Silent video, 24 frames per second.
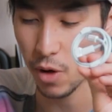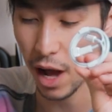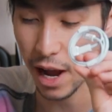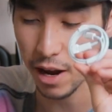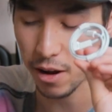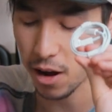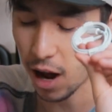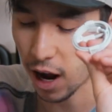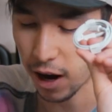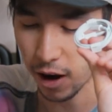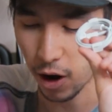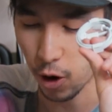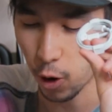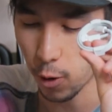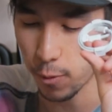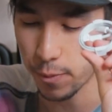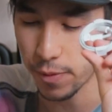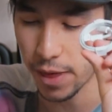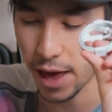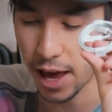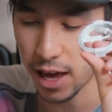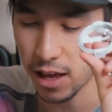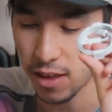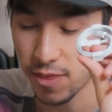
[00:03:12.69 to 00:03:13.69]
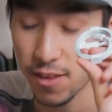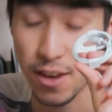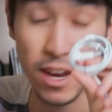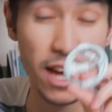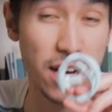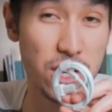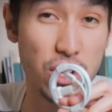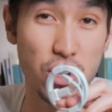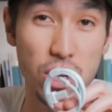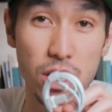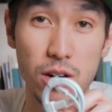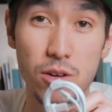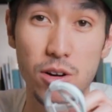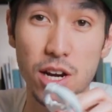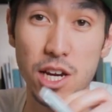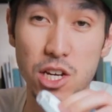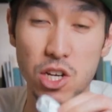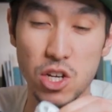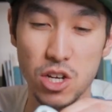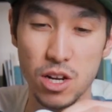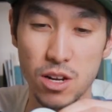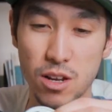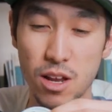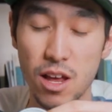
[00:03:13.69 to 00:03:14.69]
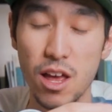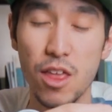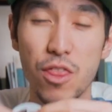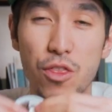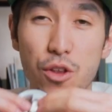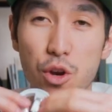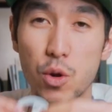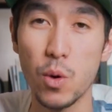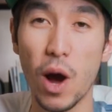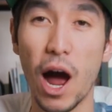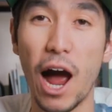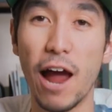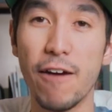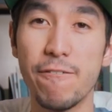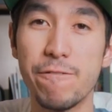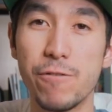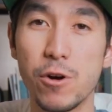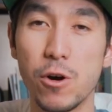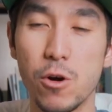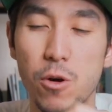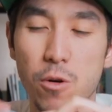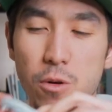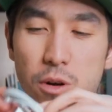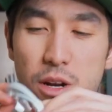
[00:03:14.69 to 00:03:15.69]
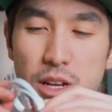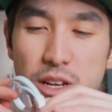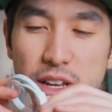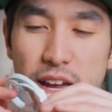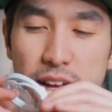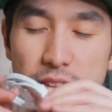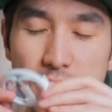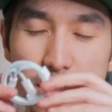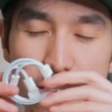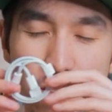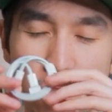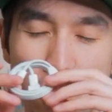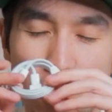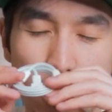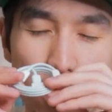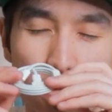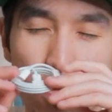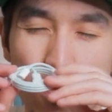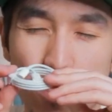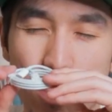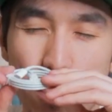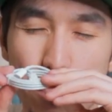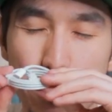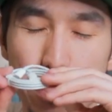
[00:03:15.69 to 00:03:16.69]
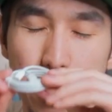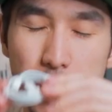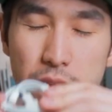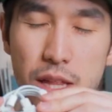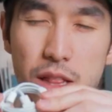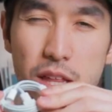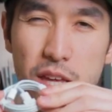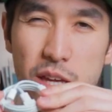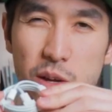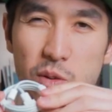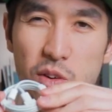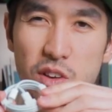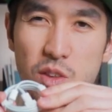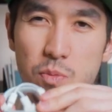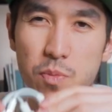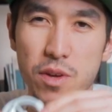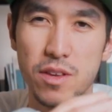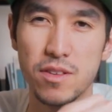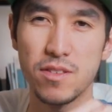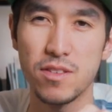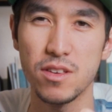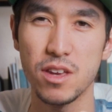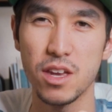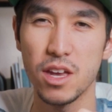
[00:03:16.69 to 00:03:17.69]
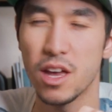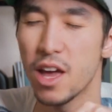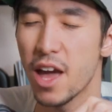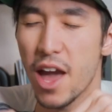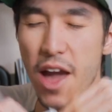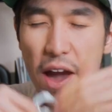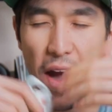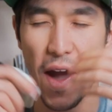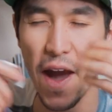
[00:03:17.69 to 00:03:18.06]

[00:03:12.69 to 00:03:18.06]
I hope that in the next generation, the new iPhone just goes completely USB-C.